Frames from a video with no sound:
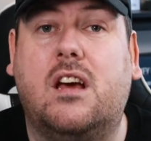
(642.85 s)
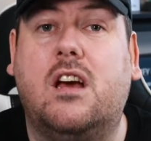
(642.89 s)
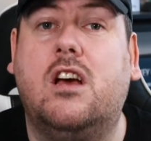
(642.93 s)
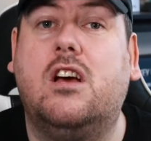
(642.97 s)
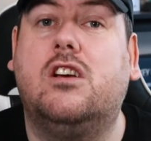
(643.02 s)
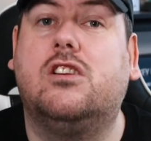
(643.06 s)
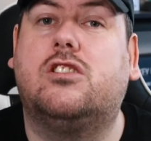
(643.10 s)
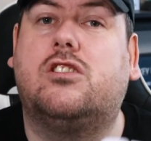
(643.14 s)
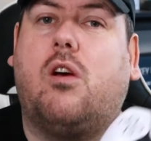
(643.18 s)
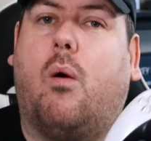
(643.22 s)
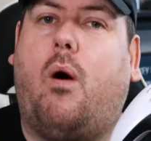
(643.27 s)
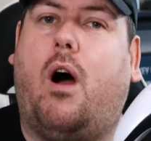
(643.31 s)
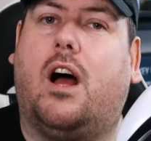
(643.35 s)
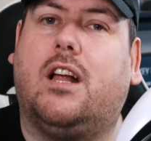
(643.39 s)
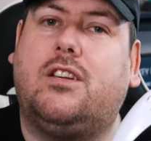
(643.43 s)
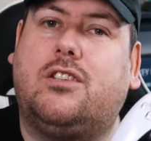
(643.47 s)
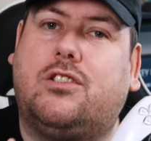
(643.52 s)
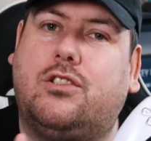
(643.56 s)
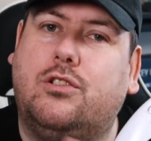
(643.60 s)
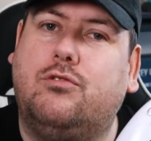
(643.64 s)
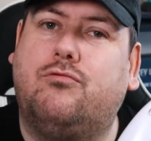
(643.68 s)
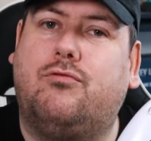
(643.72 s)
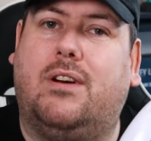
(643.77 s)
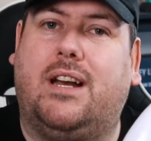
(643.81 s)
So I
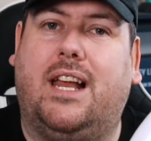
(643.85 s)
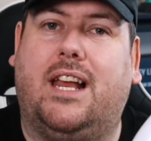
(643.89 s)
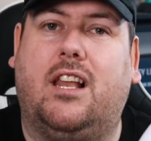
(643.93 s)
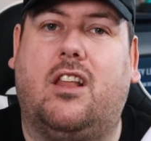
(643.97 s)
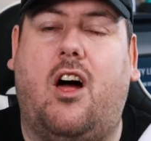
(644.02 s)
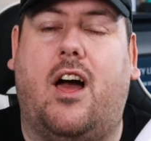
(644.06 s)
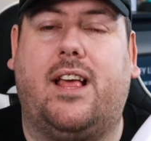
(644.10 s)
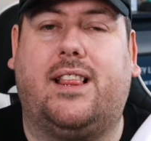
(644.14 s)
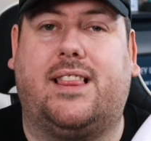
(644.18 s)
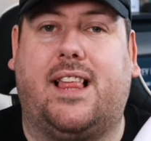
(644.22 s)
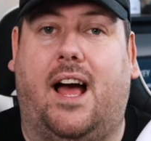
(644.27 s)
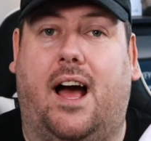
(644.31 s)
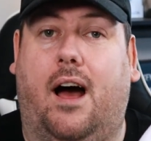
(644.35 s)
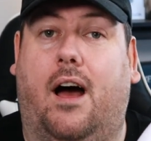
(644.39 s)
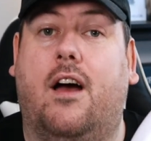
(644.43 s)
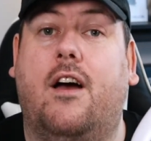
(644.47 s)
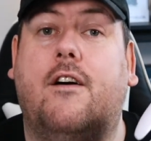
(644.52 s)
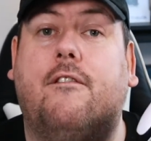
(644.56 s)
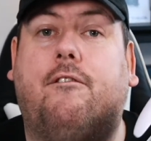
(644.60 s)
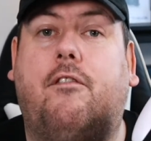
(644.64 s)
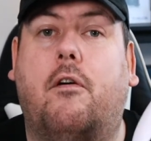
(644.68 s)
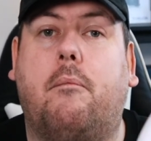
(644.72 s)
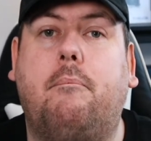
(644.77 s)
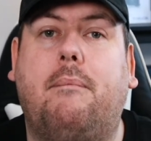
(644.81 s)
do really like that.
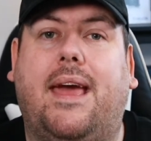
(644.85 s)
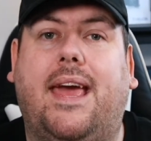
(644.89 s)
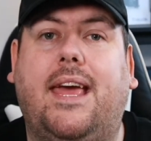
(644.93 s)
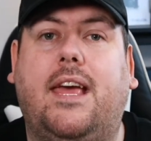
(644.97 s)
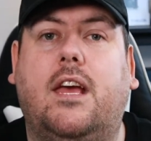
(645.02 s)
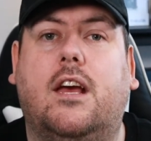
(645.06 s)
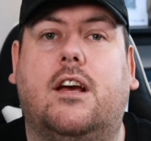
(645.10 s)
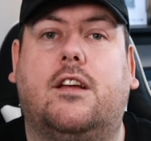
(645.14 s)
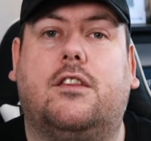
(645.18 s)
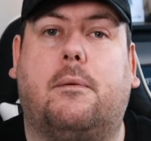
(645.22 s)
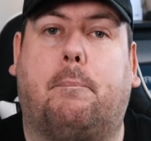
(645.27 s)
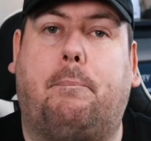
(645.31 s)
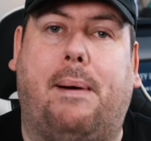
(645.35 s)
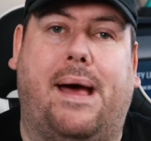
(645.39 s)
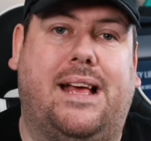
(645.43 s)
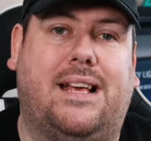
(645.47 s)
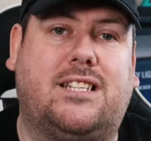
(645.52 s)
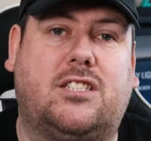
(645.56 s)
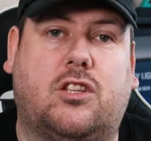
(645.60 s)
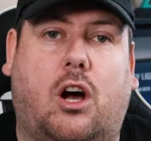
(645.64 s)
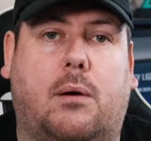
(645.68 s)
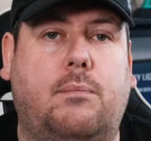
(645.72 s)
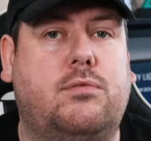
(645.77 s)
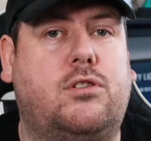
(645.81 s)
For me, the best
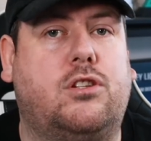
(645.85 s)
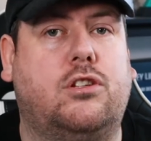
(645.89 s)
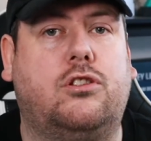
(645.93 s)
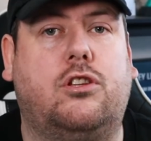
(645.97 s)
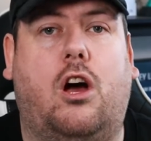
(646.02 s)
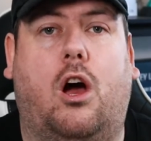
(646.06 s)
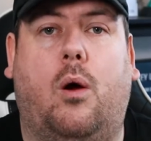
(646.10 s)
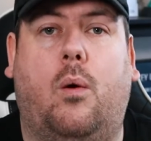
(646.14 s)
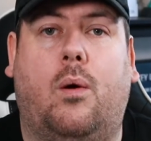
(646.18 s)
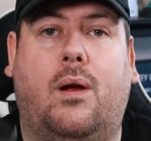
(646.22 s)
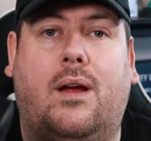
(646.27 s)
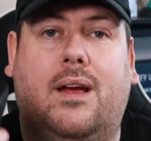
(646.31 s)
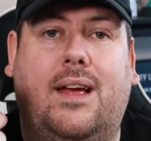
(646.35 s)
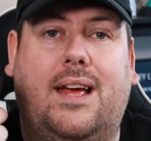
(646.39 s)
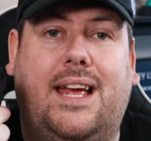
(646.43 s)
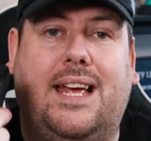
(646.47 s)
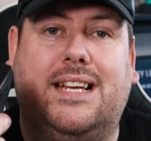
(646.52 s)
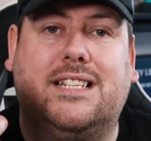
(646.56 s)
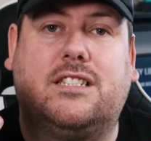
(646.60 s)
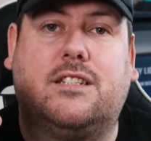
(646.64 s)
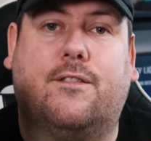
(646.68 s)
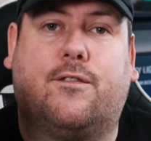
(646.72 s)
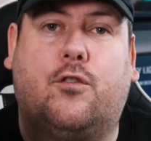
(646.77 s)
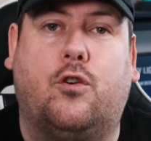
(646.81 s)
option though is
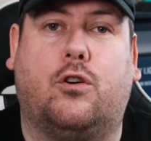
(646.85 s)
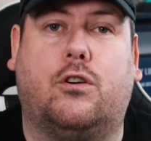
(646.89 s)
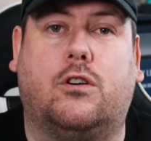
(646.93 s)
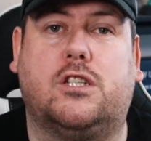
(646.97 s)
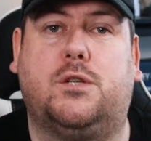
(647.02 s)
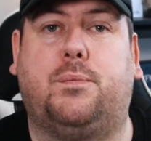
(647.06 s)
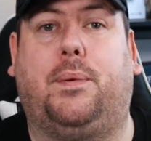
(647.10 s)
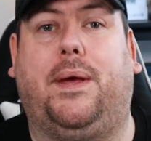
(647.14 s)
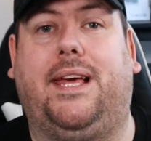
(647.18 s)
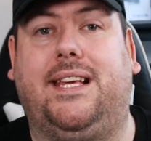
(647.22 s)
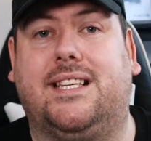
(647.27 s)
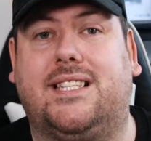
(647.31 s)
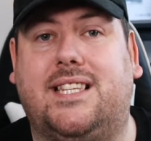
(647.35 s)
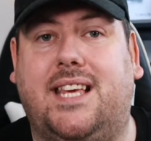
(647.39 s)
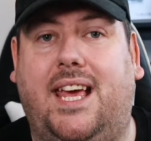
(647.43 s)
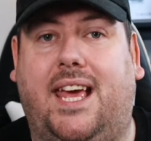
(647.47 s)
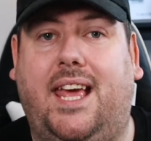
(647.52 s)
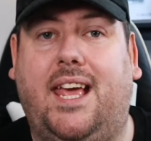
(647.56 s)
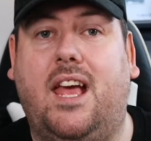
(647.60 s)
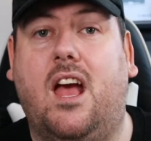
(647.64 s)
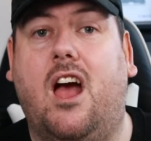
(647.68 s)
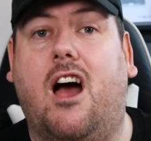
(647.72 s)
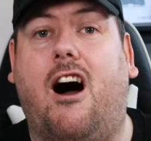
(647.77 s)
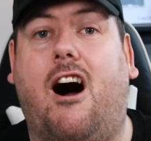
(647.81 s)
of course
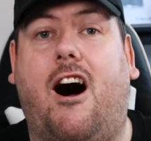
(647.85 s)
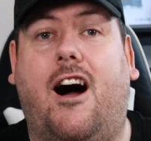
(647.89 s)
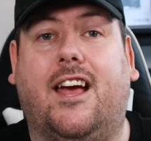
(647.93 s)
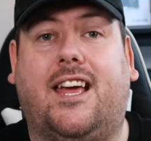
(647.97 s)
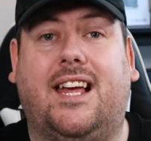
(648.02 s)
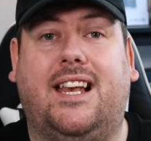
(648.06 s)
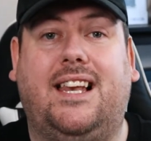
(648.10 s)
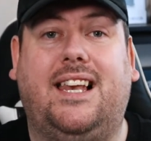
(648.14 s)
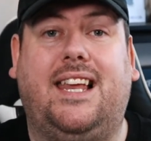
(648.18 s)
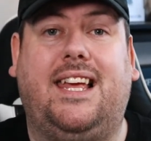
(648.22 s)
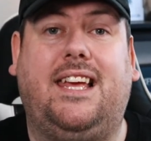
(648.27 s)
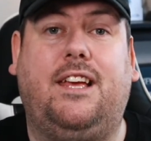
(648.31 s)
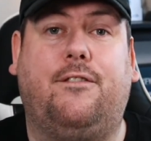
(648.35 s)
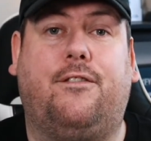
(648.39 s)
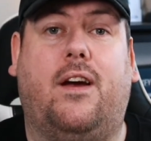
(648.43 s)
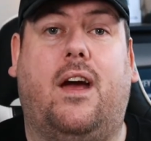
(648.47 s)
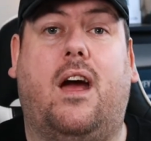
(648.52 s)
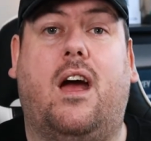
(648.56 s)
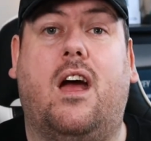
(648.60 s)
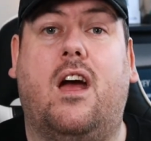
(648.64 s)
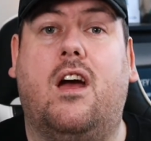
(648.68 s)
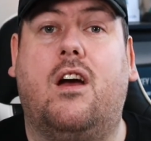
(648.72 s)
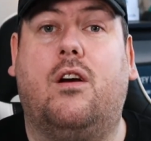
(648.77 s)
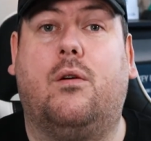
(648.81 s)
PC. I can leave it
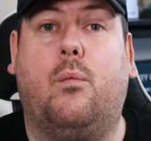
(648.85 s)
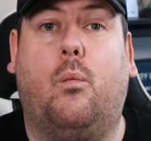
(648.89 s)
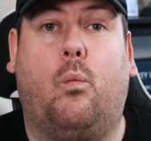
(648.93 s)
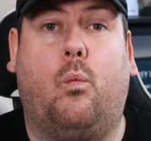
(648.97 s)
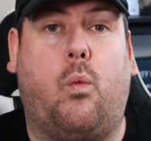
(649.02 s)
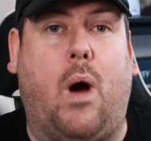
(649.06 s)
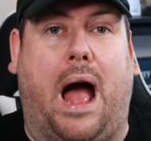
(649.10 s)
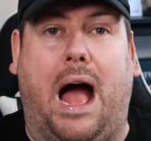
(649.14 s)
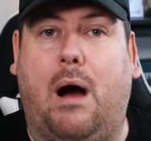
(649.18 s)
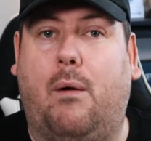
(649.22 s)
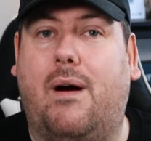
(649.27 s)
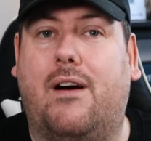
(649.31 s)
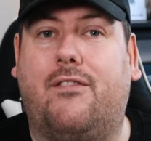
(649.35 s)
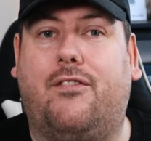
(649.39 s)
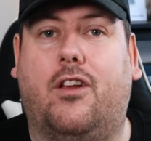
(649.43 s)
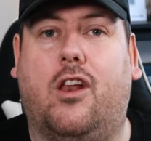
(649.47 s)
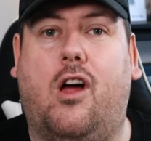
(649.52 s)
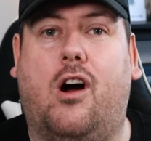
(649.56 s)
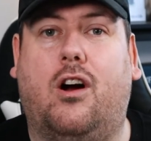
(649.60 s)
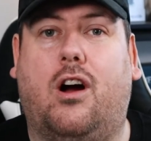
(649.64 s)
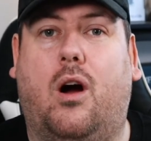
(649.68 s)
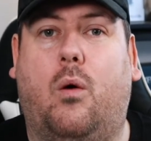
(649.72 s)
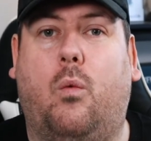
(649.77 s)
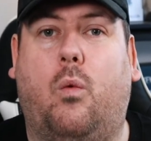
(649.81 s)
however
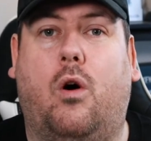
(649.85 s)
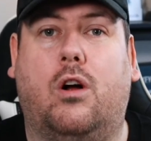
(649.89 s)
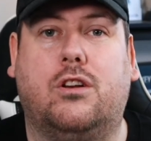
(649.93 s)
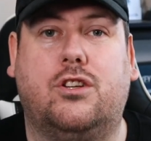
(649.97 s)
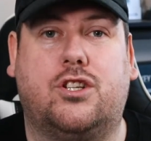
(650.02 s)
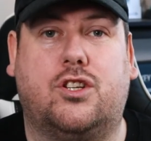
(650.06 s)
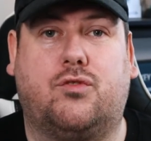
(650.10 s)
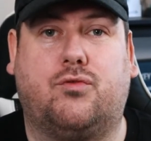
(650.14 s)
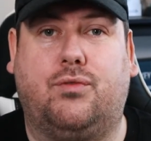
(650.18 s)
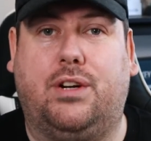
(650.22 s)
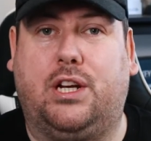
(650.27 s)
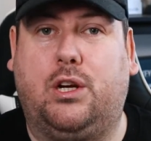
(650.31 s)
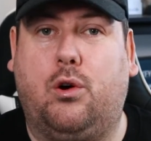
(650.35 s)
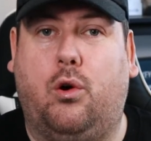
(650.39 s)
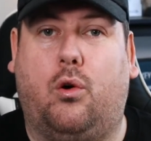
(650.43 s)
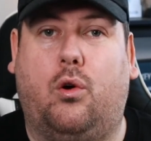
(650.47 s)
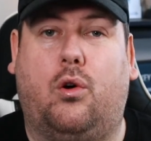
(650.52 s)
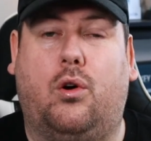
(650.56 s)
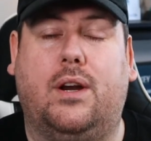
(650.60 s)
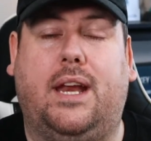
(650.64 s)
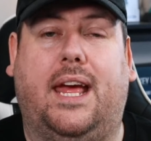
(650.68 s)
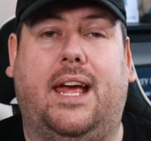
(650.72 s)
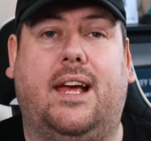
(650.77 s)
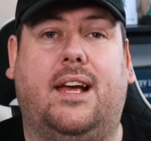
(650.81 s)
long I want, just
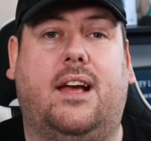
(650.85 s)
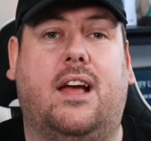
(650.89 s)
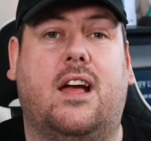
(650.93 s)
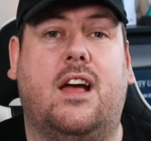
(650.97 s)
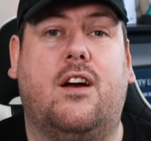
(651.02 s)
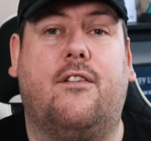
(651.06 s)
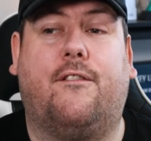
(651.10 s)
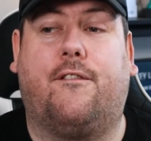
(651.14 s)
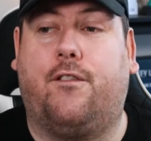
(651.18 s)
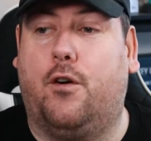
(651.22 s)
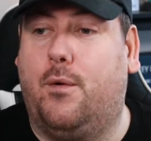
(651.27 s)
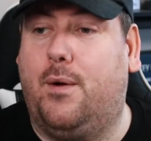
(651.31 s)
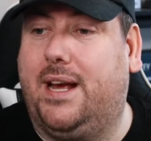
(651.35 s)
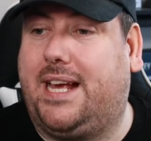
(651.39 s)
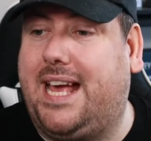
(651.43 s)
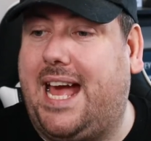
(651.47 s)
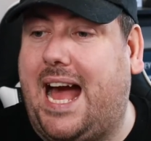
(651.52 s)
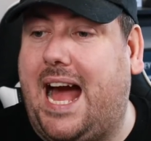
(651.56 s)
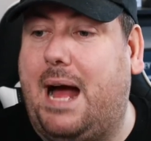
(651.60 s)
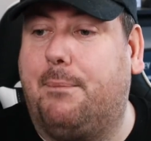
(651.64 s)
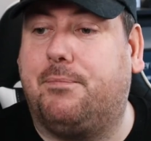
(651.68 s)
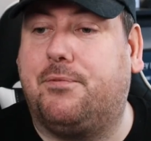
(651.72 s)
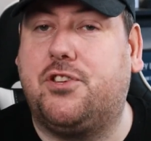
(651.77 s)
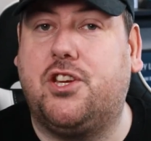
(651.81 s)
recording through a
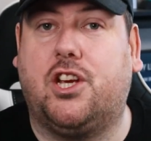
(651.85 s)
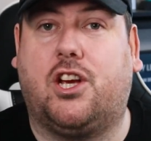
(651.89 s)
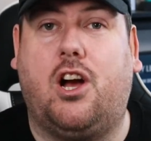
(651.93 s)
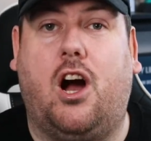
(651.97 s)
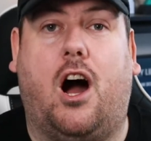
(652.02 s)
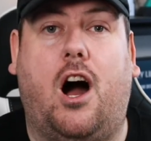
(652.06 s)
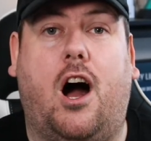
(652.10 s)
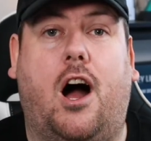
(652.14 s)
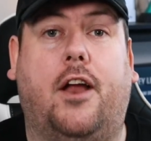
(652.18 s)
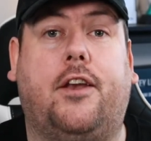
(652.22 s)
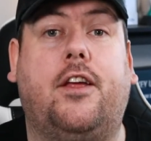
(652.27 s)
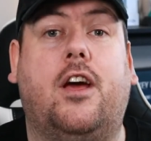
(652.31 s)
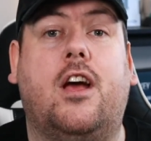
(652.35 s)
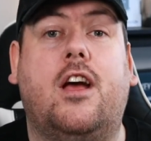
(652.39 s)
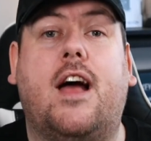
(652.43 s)
capture card.